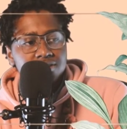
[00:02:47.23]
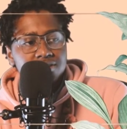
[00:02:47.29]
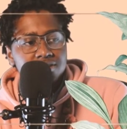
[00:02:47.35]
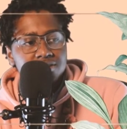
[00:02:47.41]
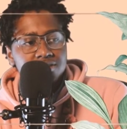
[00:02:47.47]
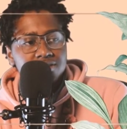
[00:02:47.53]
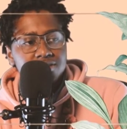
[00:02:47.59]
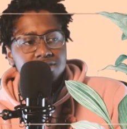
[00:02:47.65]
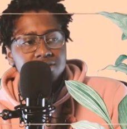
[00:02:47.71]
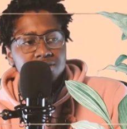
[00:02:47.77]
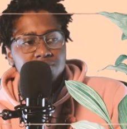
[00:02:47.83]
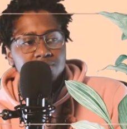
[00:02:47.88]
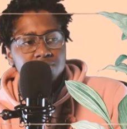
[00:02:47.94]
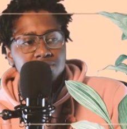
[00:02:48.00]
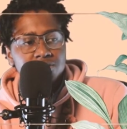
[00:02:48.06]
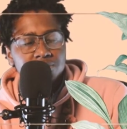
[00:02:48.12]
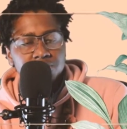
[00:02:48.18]

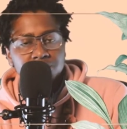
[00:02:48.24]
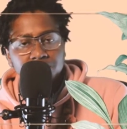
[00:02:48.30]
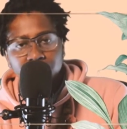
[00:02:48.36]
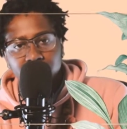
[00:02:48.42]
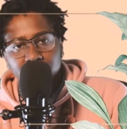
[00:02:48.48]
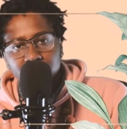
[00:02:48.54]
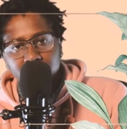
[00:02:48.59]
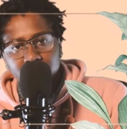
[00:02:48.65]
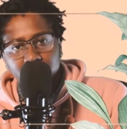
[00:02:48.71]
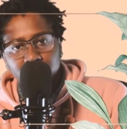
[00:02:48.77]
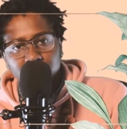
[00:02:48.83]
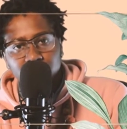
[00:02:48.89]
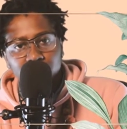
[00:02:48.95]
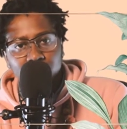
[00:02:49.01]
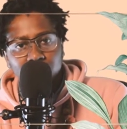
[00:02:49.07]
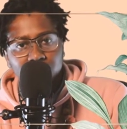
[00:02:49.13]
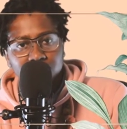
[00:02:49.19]
seems to be pulling us
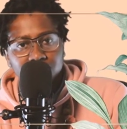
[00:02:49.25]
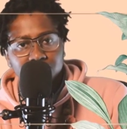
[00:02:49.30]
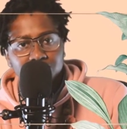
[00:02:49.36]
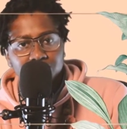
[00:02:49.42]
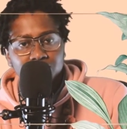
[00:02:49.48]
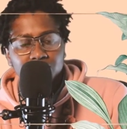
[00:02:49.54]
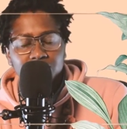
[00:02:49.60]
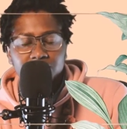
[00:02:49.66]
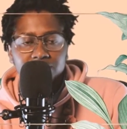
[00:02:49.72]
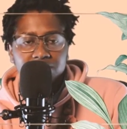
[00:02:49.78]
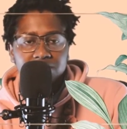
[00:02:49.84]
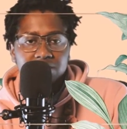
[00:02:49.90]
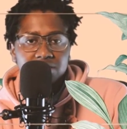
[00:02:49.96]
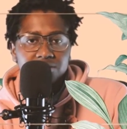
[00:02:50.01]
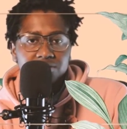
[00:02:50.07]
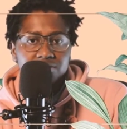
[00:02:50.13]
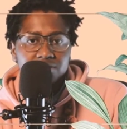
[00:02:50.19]
towards some sort of
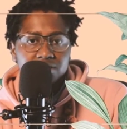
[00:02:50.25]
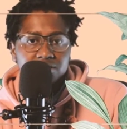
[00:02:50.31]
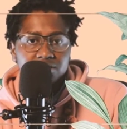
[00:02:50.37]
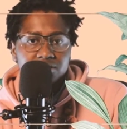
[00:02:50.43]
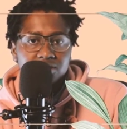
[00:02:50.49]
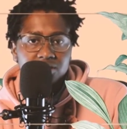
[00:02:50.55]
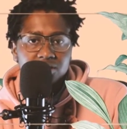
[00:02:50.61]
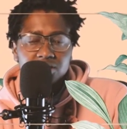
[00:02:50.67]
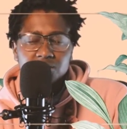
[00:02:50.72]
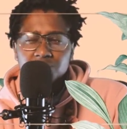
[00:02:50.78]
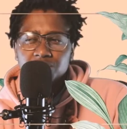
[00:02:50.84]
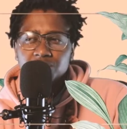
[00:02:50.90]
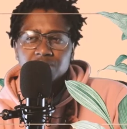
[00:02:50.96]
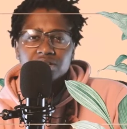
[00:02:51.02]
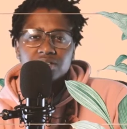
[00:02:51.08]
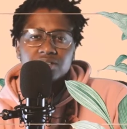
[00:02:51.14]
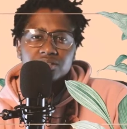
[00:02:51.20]
togetherness, a
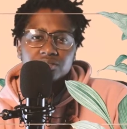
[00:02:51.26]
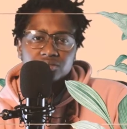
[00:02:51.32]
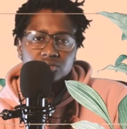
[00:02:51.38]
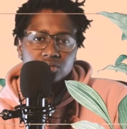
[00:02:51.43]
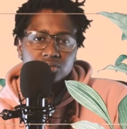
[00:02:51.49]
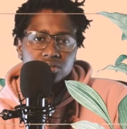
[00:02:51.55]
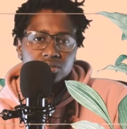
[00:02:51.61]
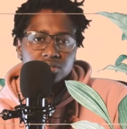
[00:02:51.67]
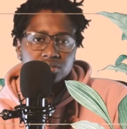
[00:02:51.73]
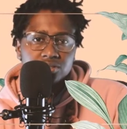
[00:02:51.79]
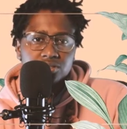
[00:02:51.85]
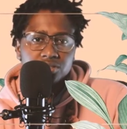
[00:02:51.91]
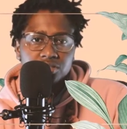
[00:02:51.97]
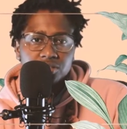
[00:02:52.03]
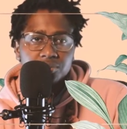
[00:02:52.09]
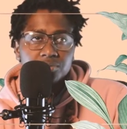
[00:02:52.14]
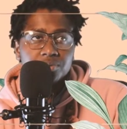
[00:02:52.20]
community of sorts. You
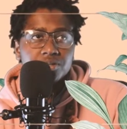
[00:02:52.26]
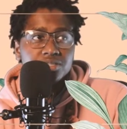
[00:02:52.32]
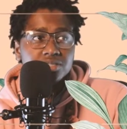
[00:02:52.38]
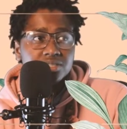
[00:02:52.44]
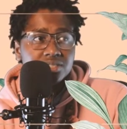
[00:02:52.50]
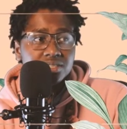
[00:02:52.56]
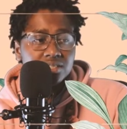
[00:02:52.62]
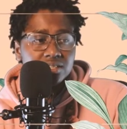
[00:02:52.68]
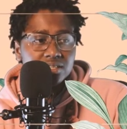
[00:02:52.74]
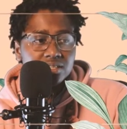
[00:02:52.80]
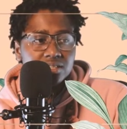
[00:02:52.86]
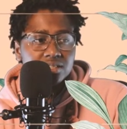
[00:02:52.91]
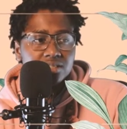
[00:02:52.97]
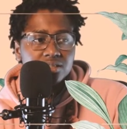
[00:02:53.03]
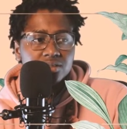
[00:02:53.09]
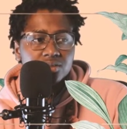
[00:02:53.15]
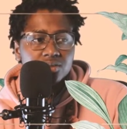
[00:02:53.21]
hear birds
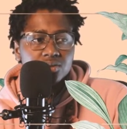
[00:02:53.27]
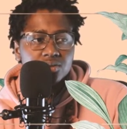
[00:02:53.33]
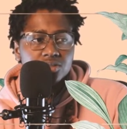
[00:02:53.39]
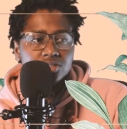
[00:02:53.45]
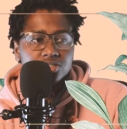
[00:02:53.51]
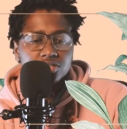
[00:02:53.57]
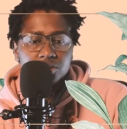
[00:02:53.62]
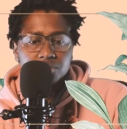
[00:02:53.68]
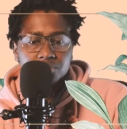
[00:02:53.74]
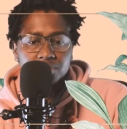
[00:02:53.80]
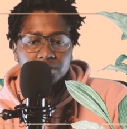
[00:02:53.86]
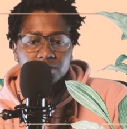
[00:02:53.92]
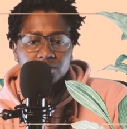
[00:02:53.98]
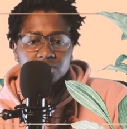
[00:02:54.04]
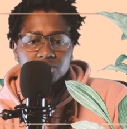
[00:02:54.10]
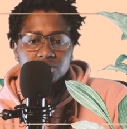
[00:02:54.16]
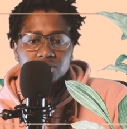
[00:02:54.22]
singing or
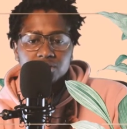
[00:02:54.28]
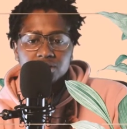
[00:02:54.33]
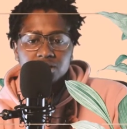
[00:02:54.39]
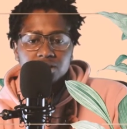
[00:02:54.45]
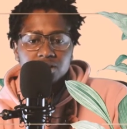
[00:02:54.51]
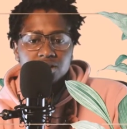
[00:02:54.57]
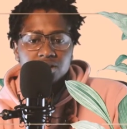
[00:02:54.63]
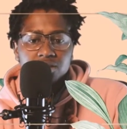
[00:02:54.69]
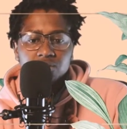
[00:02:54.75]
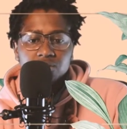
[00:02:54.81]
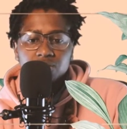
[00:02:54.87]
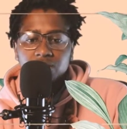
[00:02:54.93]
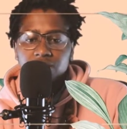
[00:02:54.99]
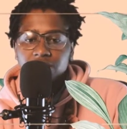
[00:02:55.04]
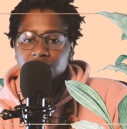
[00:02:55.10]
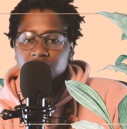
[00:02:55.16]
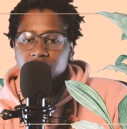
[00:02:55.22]
chirping or
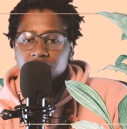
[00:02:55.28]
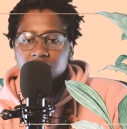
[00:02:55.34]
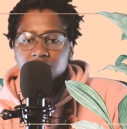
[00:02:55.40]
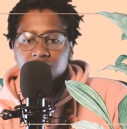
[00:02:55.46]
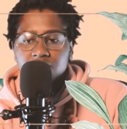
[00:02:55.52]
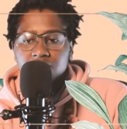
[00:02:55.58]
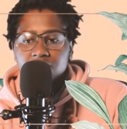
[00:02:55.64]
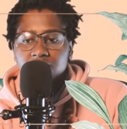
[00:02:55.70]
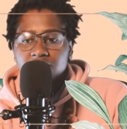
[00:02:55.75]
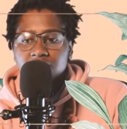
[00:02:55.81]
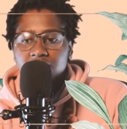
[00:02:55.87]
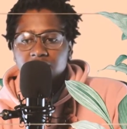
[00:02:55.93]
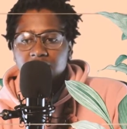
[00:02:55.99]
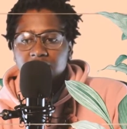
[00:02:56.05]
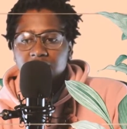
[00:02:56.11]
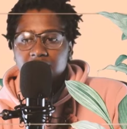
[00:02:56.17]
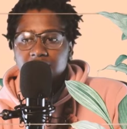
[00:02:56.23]
whatever,
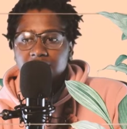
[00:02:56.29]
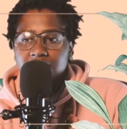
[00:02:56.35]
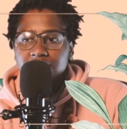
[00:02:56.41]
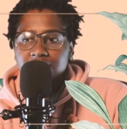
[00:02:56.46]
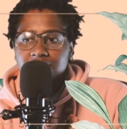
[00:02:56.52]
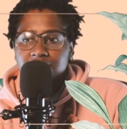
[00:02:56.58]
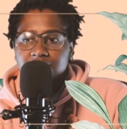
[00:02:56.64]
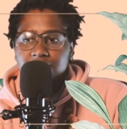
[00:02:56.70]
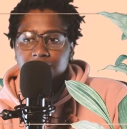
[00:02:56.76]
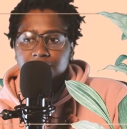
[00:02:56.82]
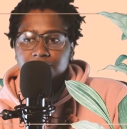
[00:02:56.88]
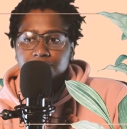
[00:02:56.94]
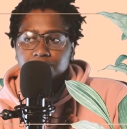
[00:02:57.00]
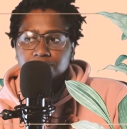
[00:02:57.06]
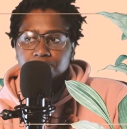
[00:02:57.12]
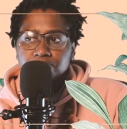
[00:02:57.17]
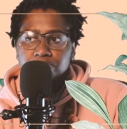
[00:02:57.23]
and
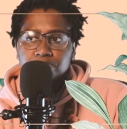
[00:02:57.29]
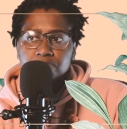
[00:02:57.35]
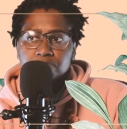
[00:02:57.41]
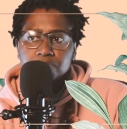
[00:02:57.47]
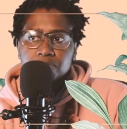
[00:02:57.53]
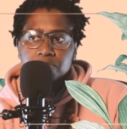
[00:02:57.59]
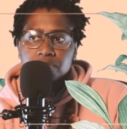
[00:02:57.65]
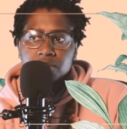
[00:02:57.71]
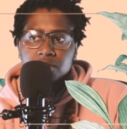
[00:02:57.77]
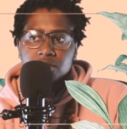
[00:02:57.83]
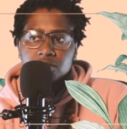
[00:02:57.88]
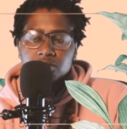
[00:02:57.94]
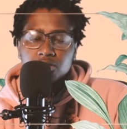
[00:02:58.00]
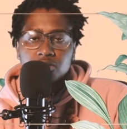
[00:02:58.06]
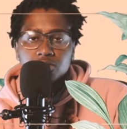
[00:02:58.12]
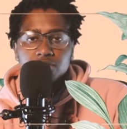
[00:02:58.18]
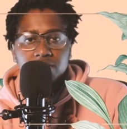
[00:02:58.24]

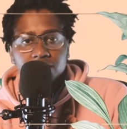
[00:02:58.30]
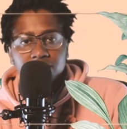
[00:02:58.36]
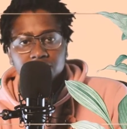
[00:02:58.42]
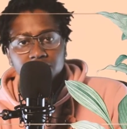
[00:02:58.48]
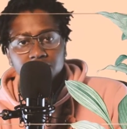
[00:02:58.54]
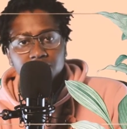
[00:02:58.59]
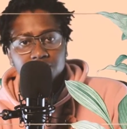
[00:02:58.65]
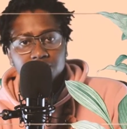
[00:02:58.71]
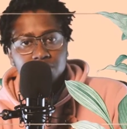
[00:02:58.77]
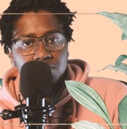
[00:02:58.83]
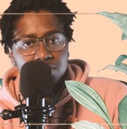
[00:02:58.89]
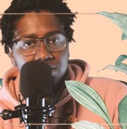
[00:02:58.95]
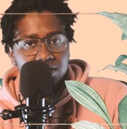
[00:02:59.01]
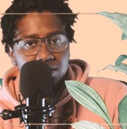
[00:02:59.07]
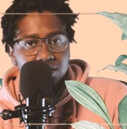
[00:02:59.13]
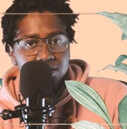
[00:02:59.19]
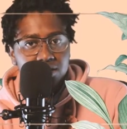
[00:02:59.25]
you know that they're
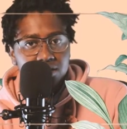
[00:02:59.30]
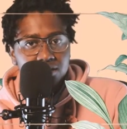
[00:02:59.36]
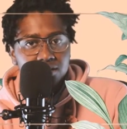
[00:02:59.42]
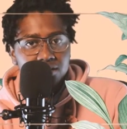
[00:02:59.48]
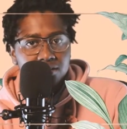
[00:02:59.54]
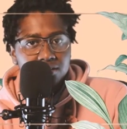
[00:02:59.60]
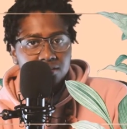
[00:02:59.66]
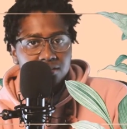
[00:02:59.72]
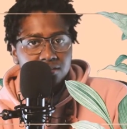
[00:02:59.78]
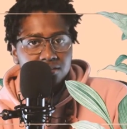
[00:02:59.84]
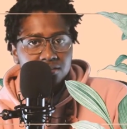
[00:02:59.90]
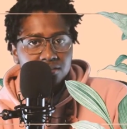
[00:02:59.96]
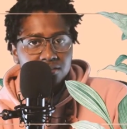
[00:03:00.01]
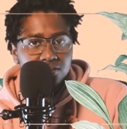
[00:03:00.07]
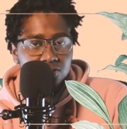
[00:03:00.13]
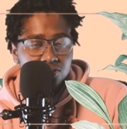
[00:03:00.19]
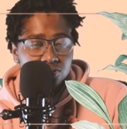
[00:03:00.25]
communicating.
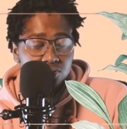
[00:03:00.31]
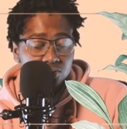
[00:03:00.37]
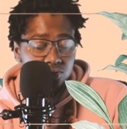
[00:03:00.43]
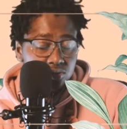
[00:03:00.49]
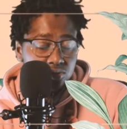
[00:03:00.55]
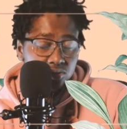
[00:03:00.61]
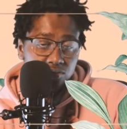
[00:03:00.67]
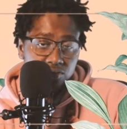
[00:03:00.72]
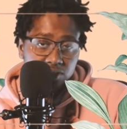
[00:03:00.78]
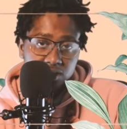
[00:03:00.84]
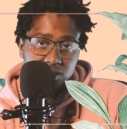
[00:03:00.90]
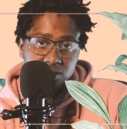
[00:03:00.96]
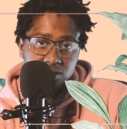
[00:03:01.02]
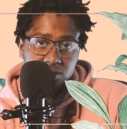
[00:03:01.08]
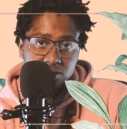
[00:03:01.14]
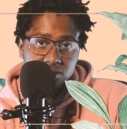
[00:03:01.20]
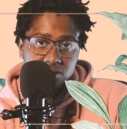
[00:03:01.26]
They're social
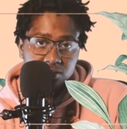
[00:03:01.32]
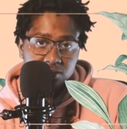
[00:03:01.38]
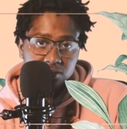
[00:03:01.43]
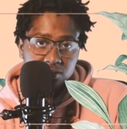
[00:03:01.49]
creatures.